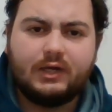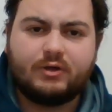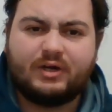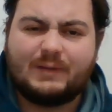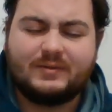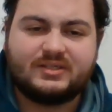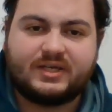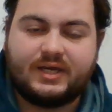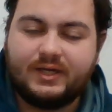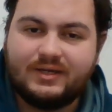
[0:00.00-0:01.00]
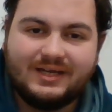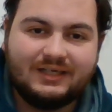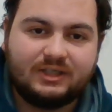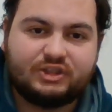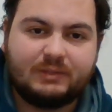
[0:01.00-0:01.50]
Growing up as a kid,
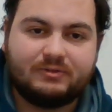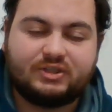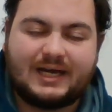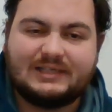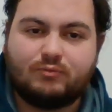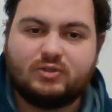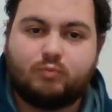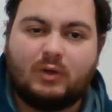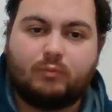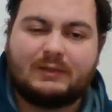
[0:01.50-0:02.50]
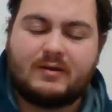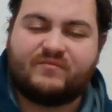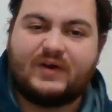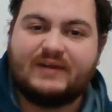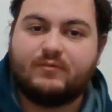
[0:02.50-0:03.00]
the chip and chase was one of my
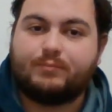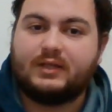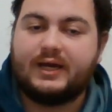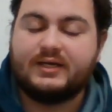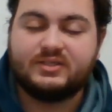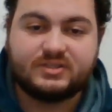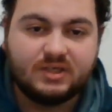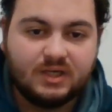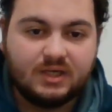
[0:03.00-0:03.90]
favourite plays.